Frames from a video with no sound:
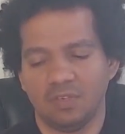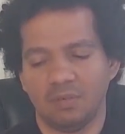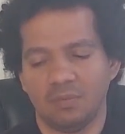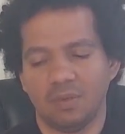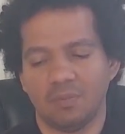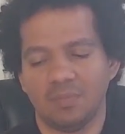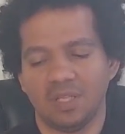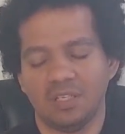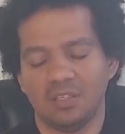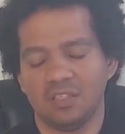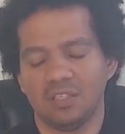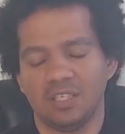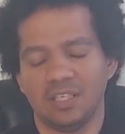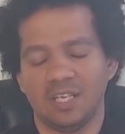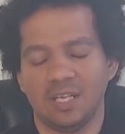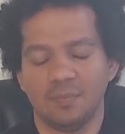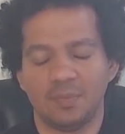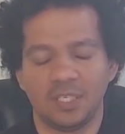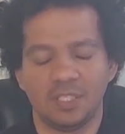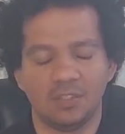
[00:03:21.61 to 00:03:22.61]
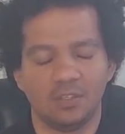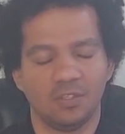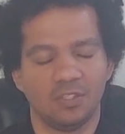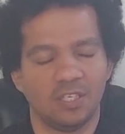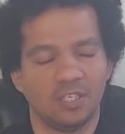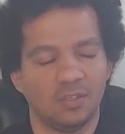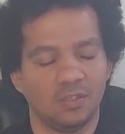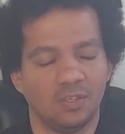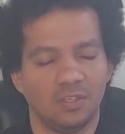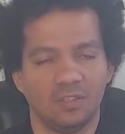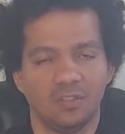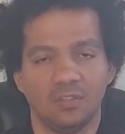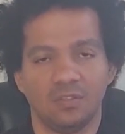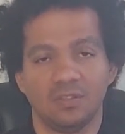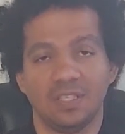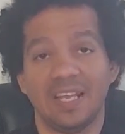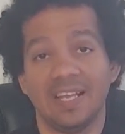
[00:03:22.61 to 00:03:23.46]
I'm, I'm not going to elaborate on that article.